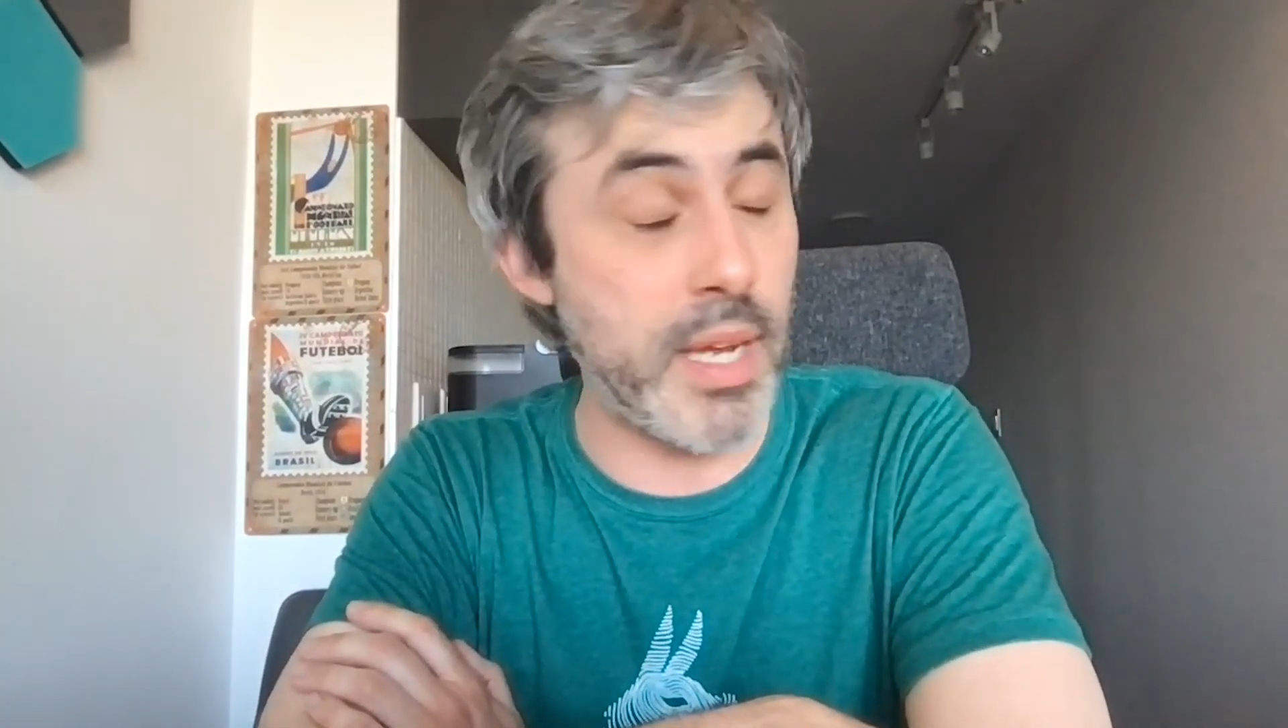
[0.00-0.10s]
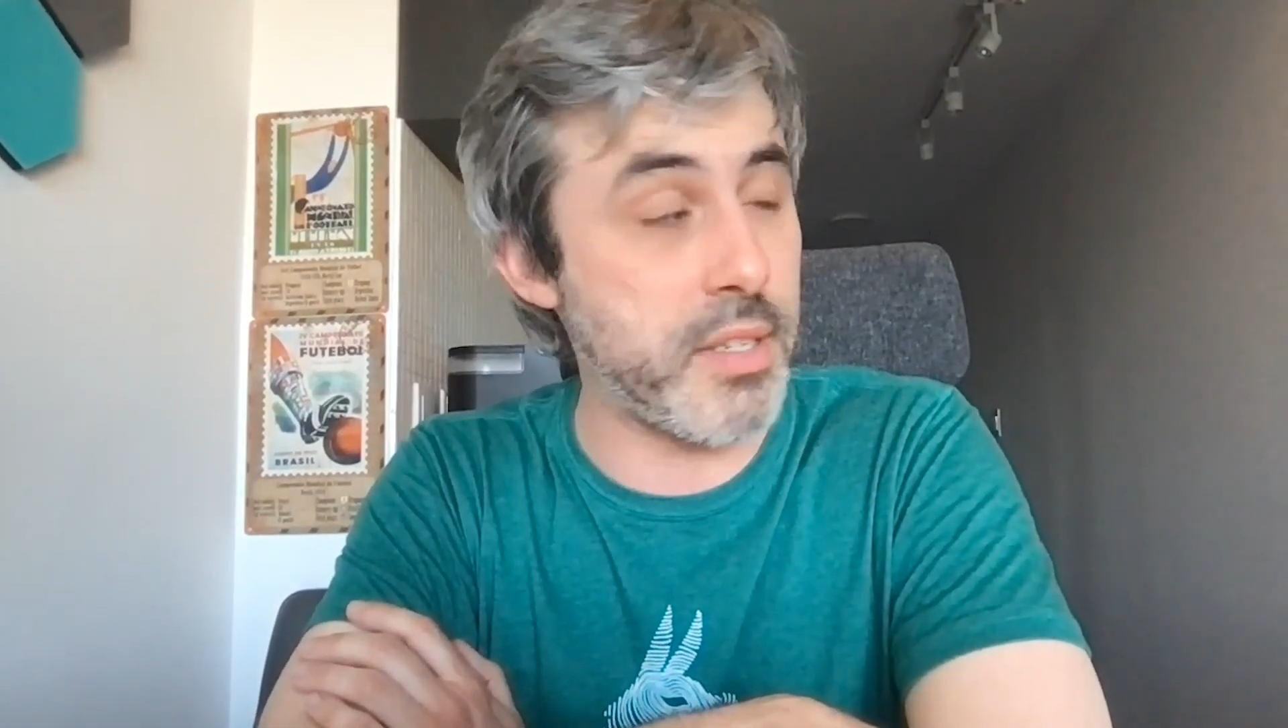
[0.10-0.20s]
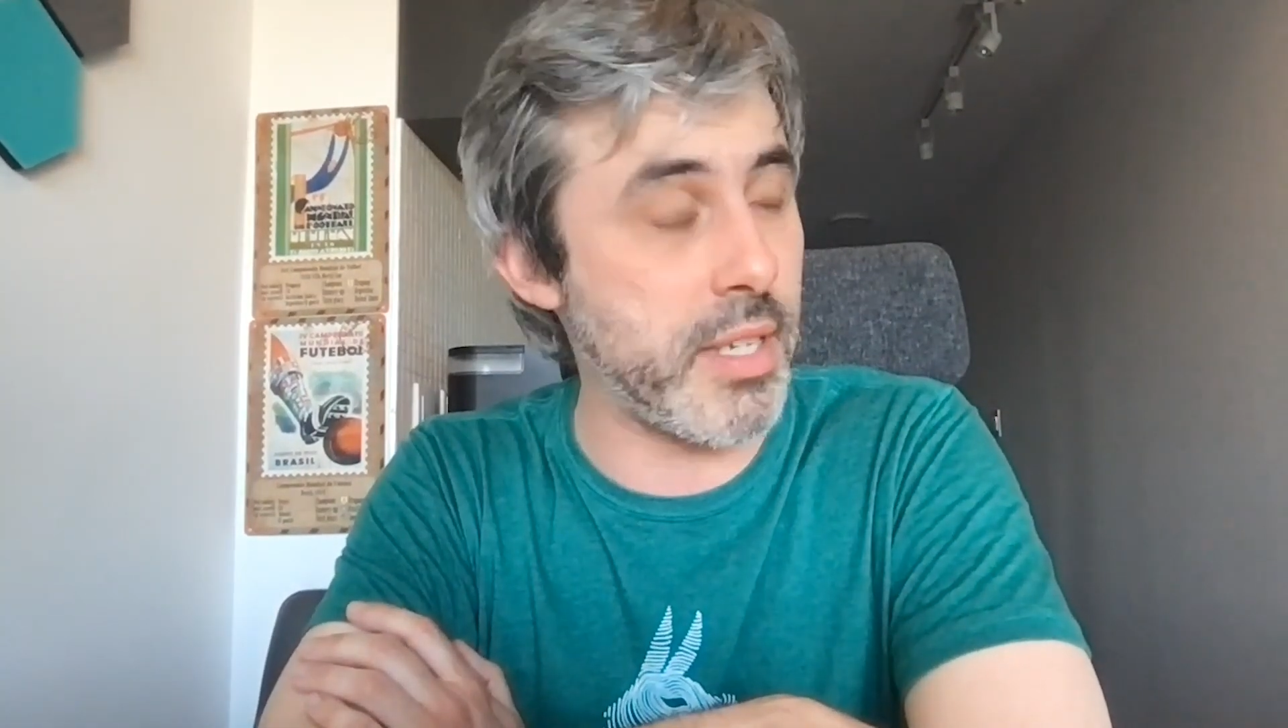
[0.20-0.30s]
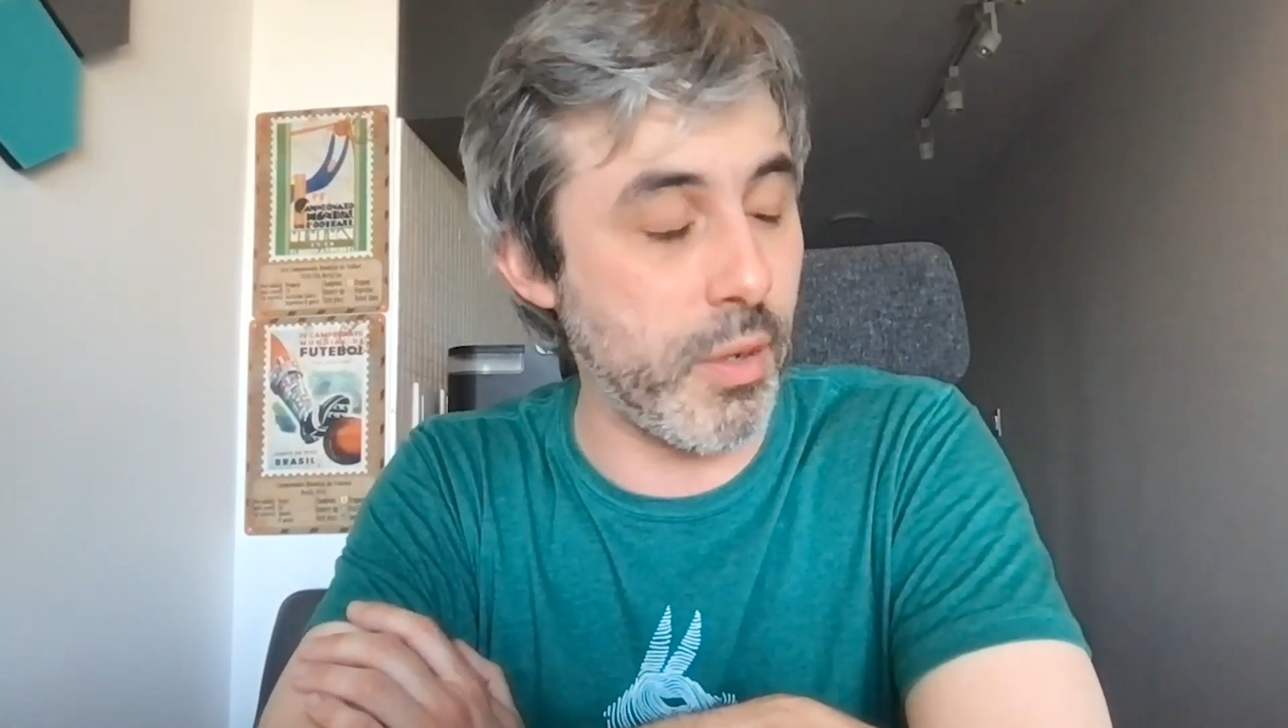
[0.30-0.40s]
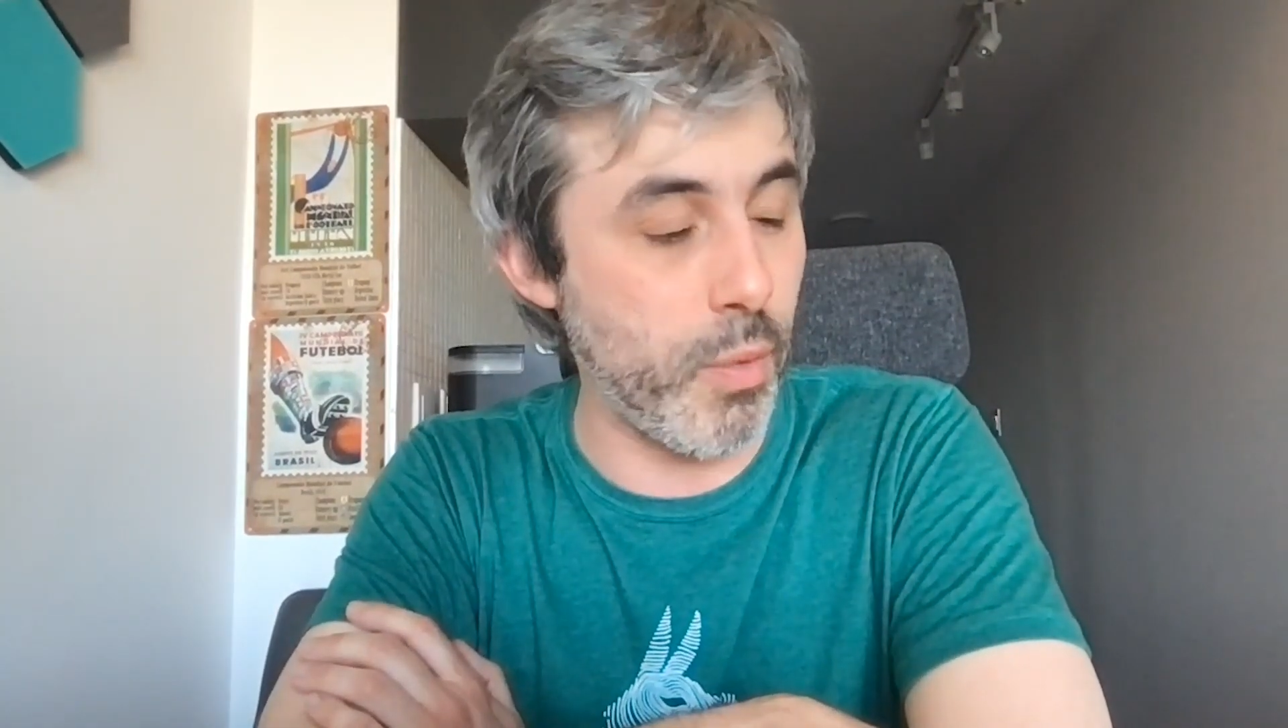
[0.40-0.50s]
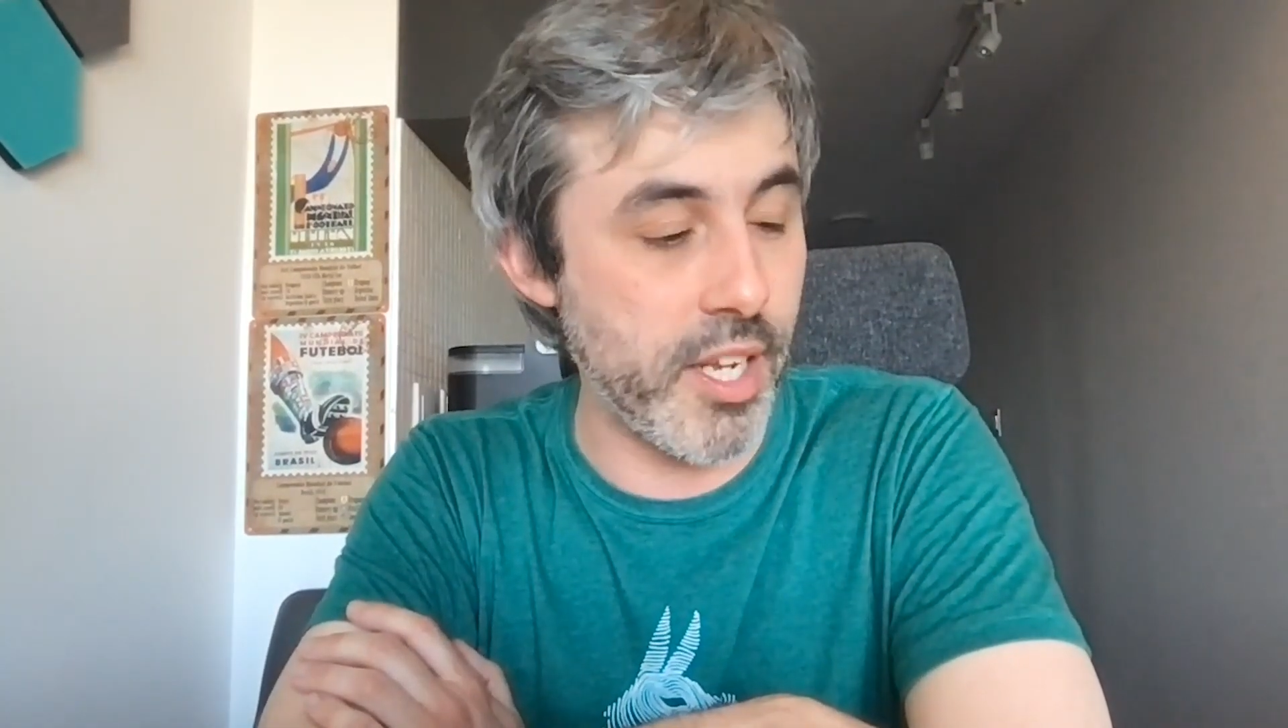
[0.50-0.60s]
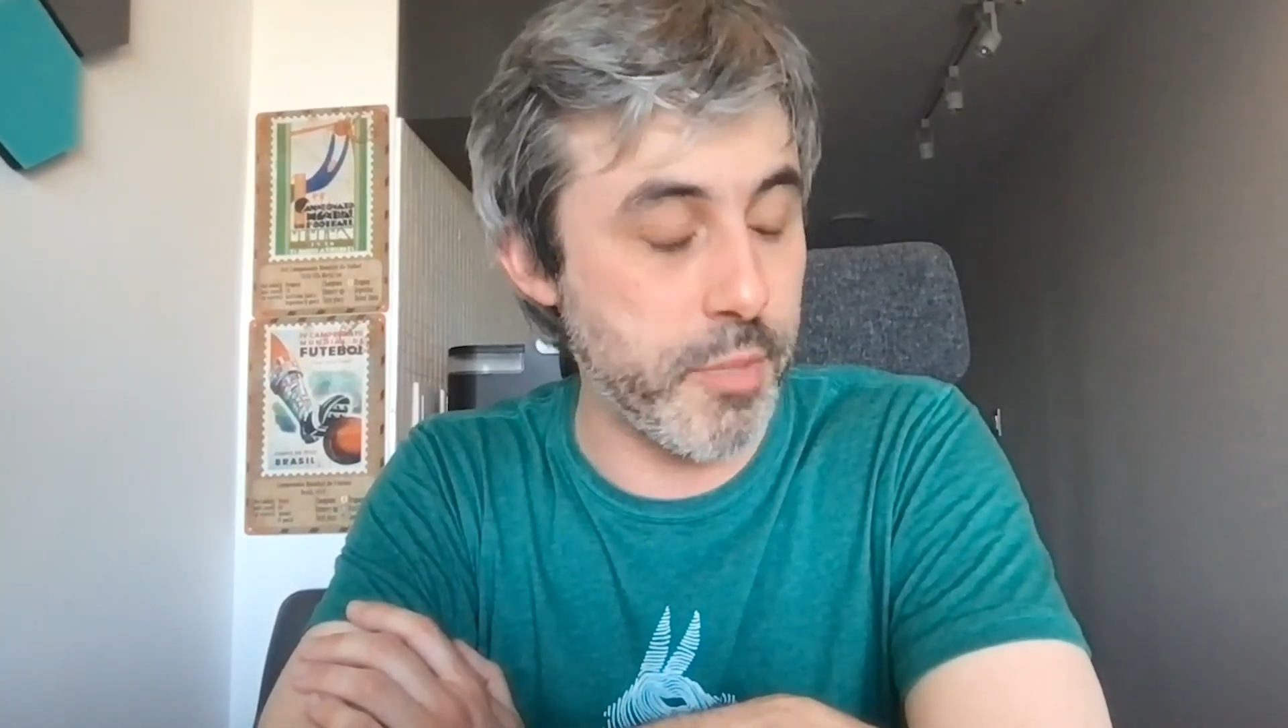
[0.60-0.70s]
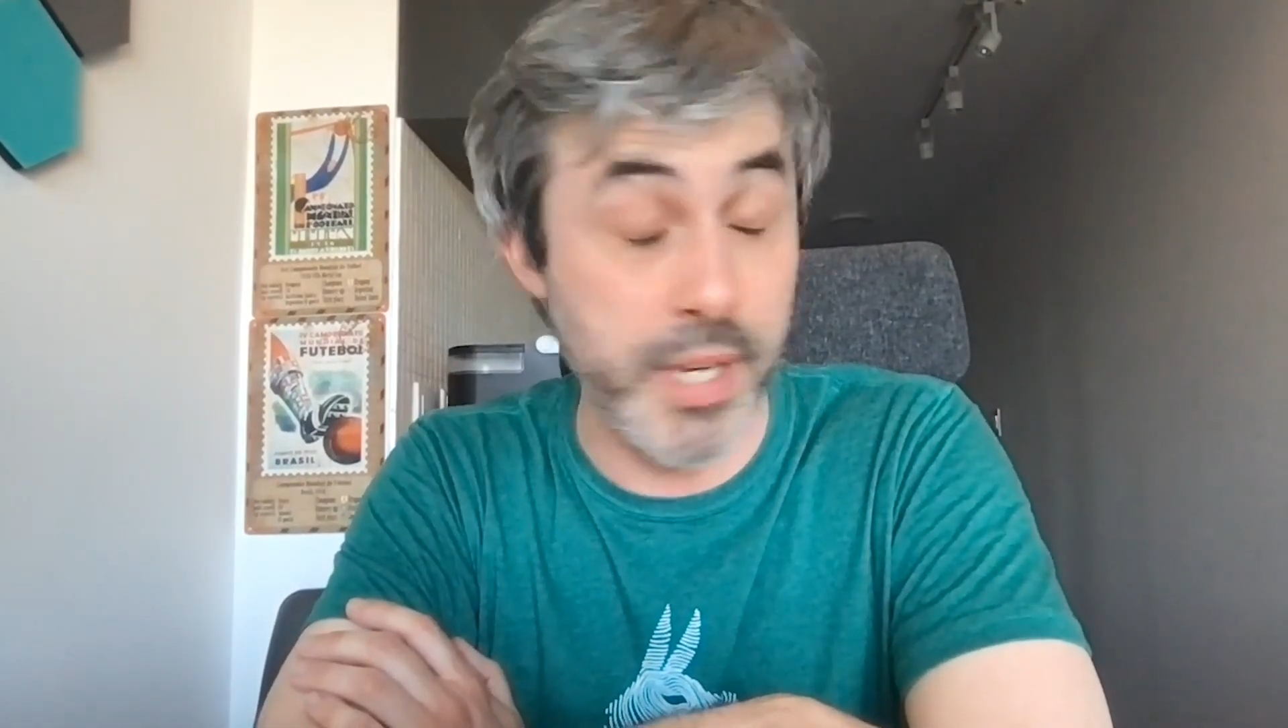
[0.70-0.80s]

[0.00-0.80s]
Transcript: matches I didn't watch.